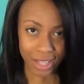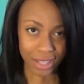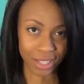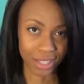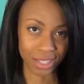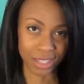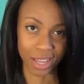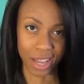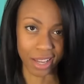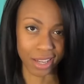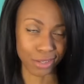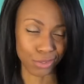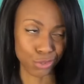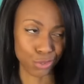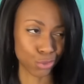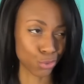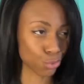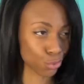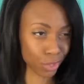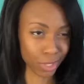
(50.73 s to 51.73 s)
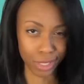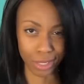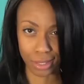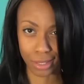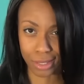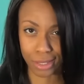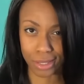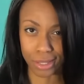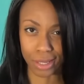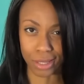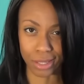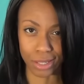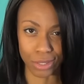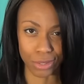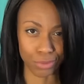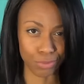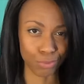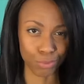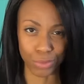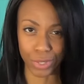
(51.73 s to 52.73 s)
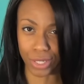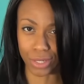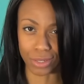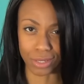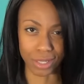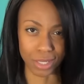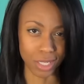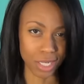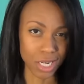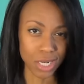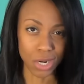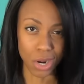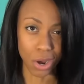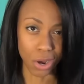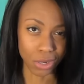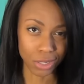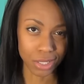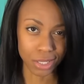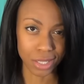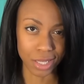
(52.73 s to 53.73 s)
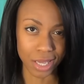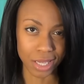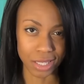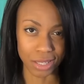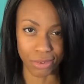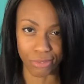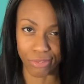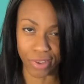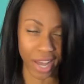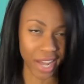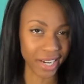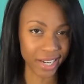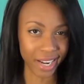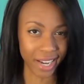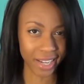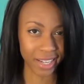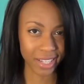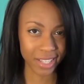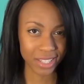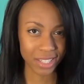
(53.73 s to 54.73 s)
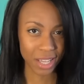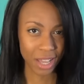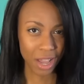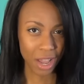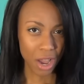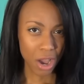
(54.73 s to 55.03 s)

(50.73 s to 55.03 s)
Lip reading: these diet drinks, and these weird detox things and fad diets,